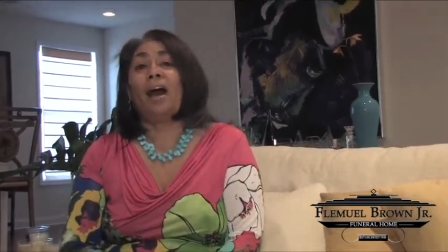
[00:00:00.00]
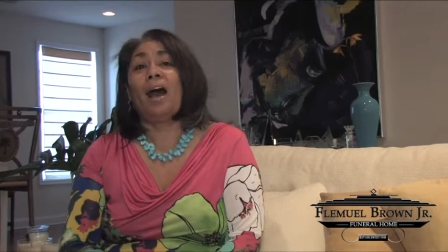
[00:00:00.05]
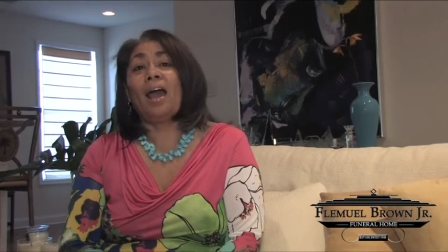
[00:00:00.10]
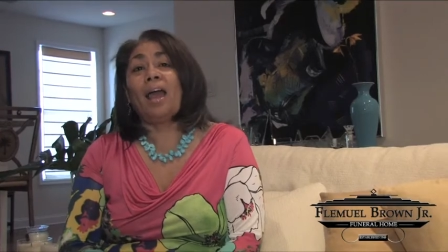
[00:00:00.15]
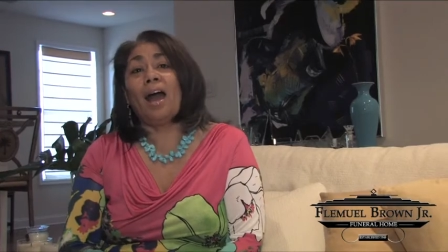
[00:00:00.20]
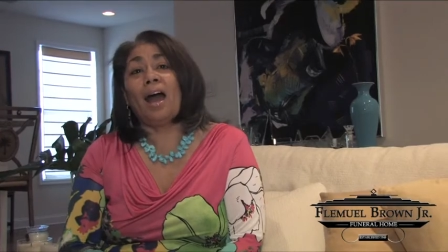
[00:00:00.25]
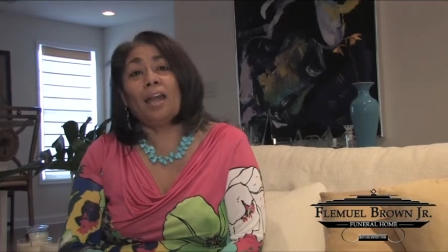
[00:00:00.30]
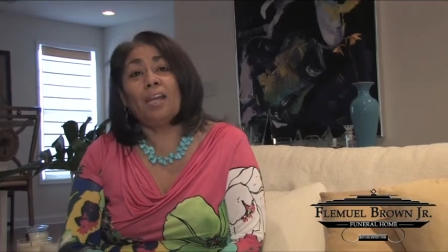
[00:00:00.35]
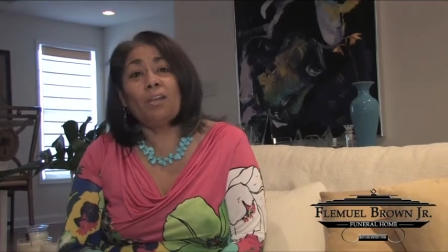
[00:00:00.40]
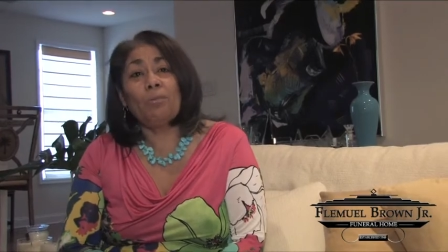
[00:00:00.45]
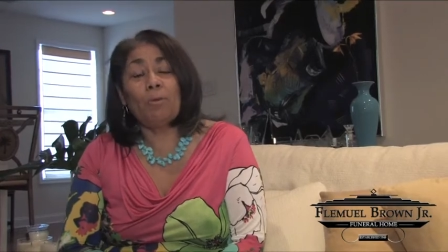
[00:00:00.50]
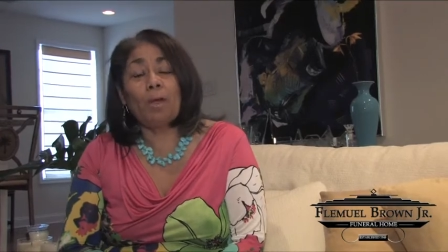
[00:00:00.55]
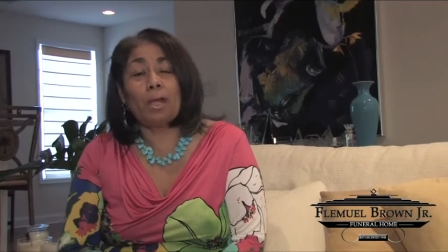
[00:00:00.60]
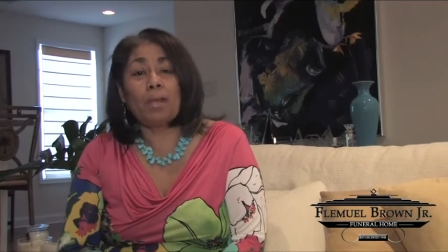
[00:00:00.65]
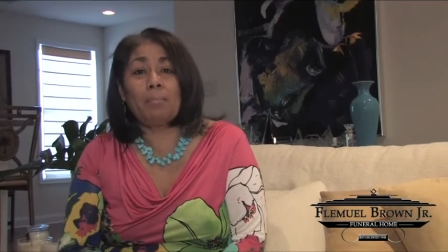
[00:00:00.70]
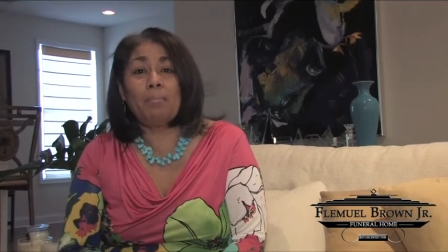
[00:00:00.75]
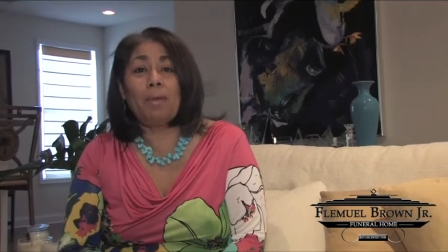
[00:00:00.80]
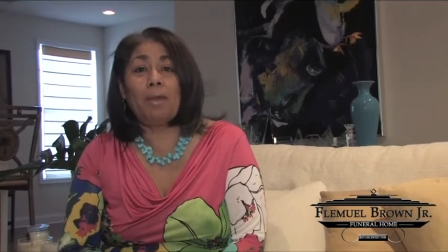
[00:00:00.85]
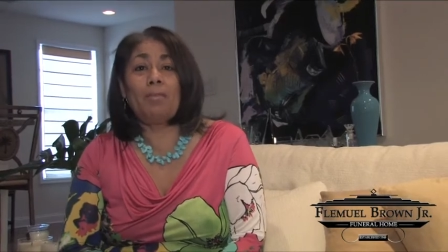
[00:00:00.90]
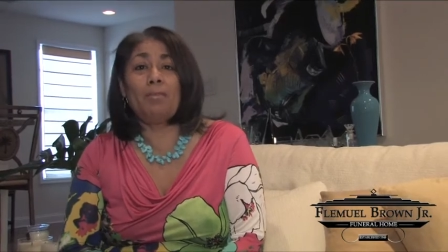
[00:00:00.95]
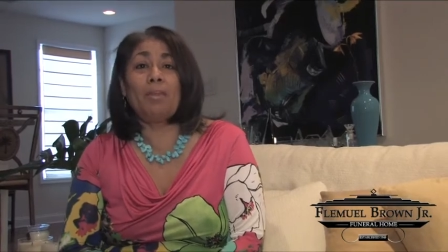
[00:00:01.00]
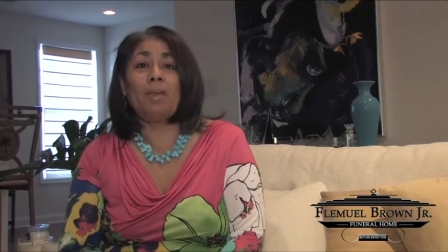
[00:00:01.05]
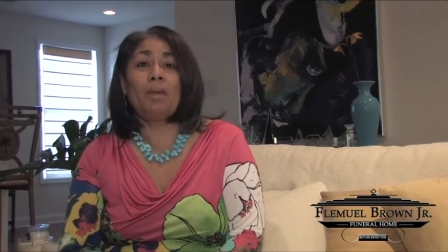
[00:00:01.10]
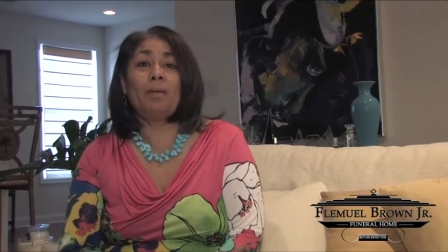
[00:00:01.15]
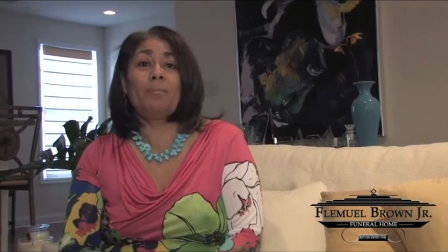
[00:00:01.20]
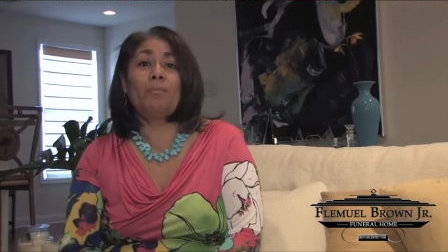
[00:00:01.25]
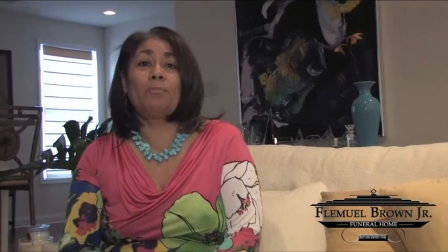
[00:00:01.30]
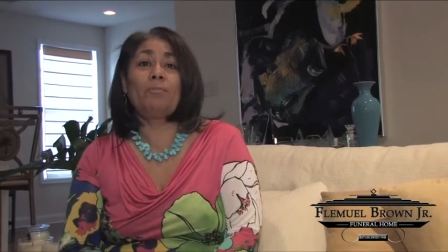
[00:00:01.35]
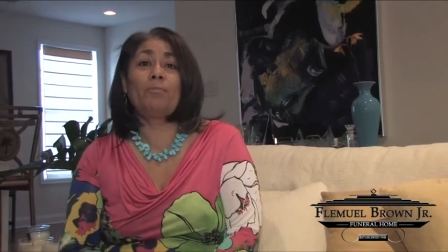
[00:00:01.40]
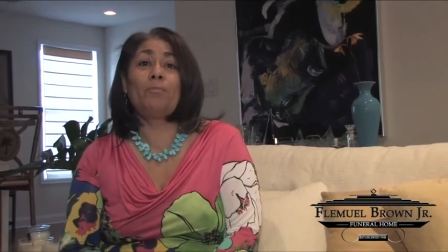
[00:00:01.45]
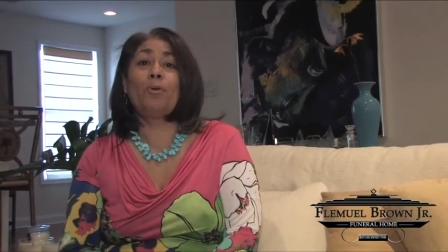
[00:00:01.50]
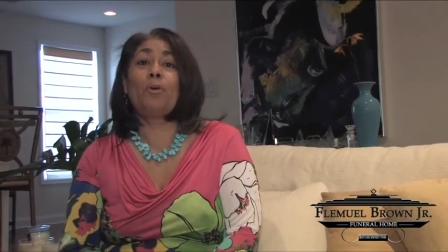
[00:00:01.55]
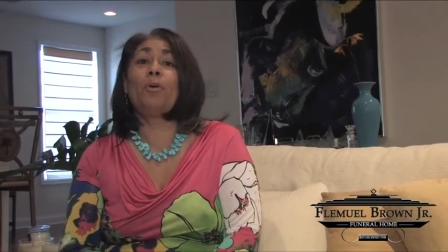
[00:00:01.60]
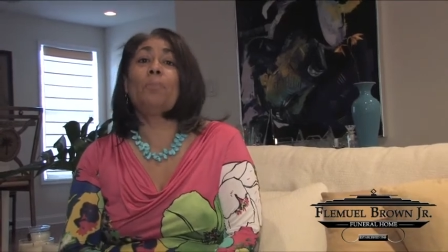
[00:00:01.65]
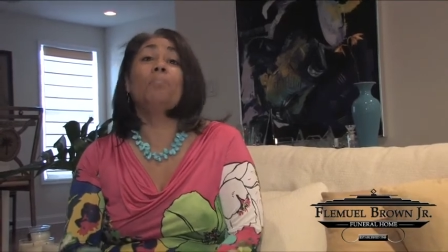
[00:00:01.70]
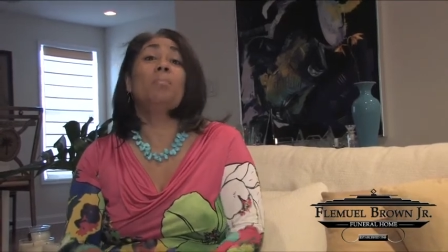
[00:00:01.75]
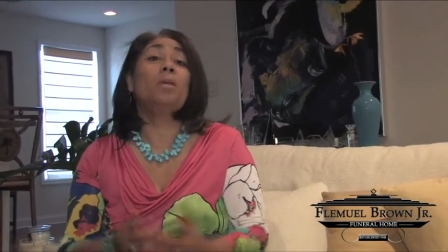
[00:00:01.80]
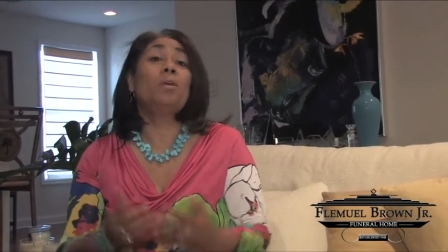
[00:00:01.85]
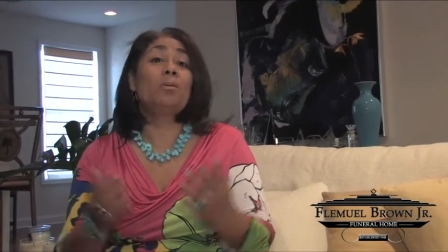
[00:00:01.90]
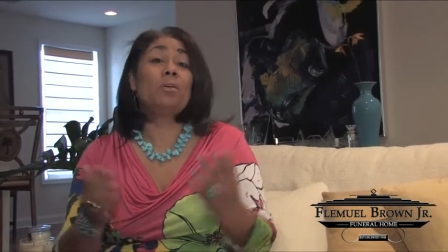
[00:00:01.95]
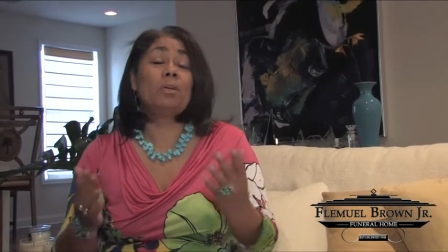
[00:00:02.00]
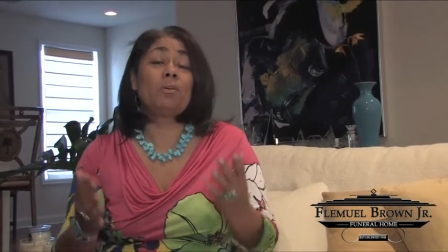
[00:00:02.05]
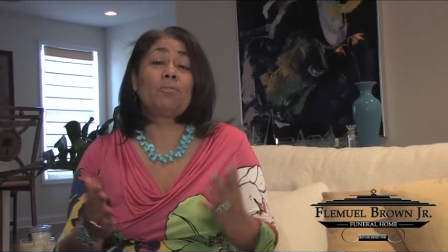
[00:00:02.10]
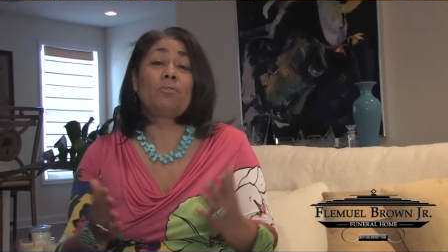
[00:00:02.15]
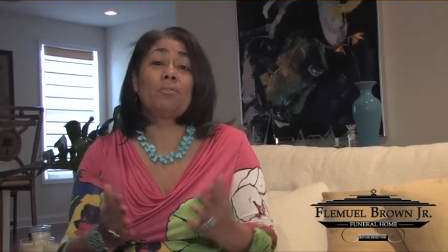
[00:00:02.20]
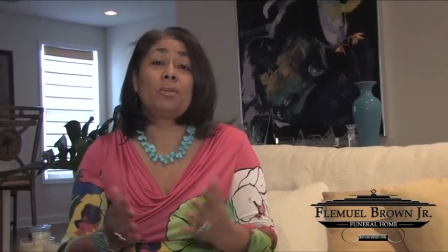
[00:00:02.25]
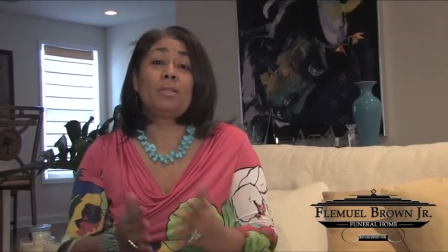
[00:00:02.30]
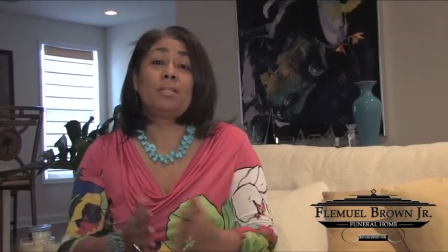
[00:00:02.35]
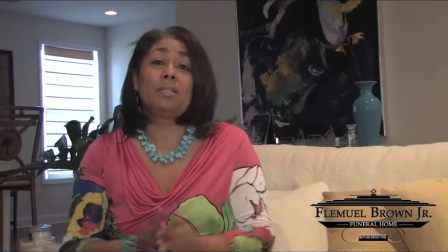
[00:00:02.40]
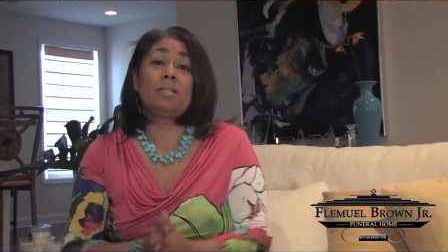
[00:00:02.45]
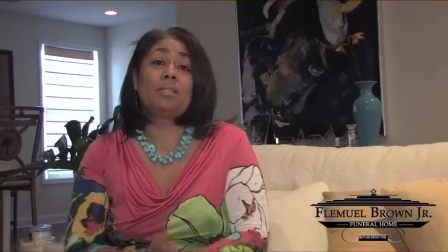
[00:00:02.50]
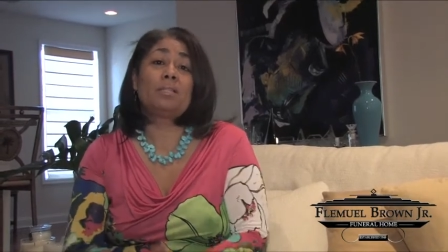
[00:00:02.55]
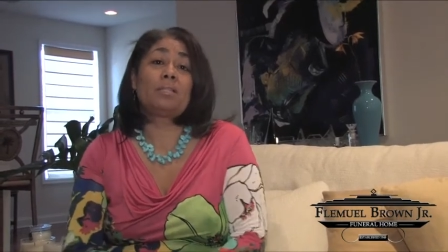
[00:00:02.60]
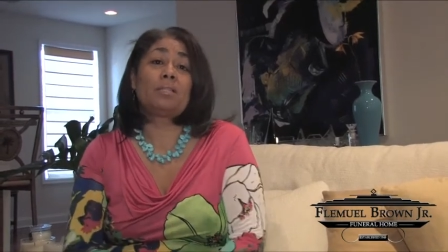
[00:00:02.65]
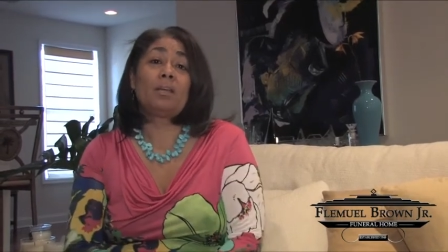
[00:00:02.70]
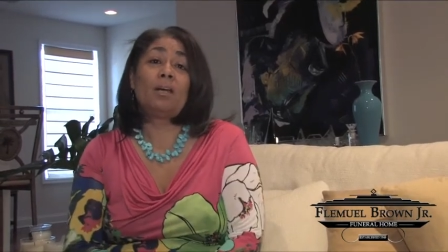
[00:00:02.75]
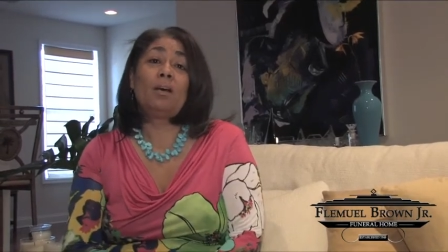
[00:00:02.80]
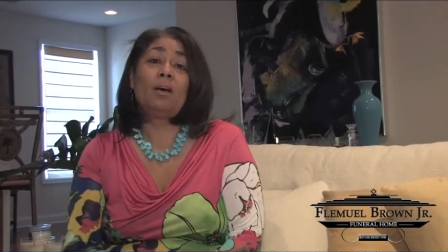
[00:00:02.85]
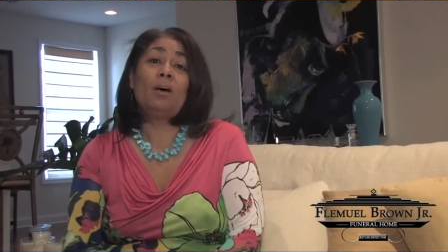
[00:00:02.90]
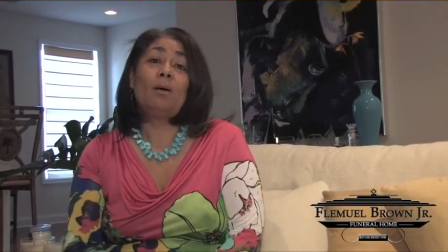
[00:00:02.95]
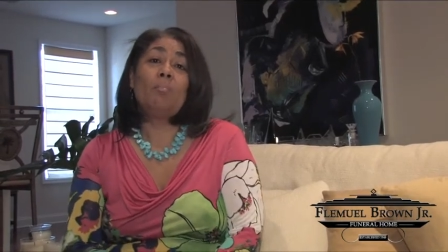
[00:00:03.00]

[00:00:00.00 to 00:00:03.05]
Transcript: I highly recommend them for a myriad of reasons.